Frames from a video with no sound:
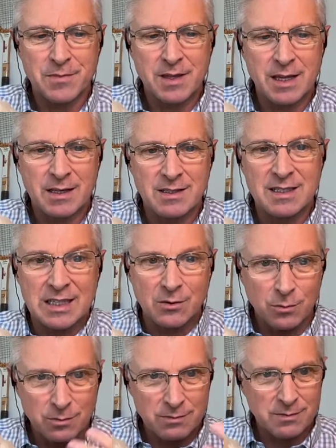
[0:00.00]
that
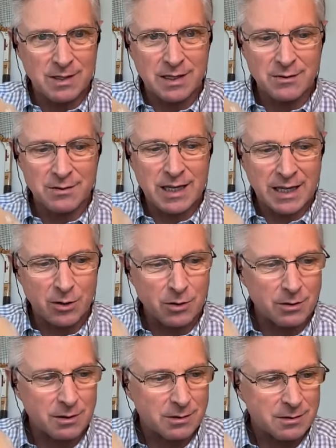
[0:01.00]
didn't get
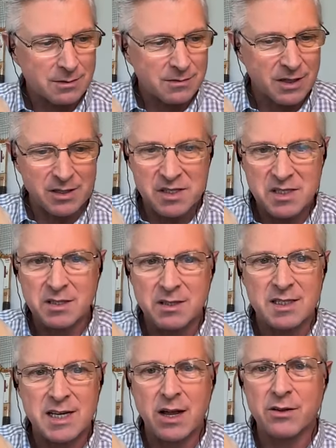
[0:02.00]
her very
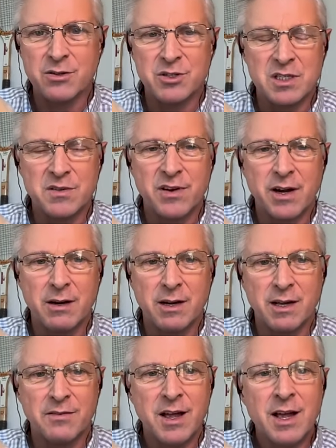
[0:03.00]
serious allergies firing off.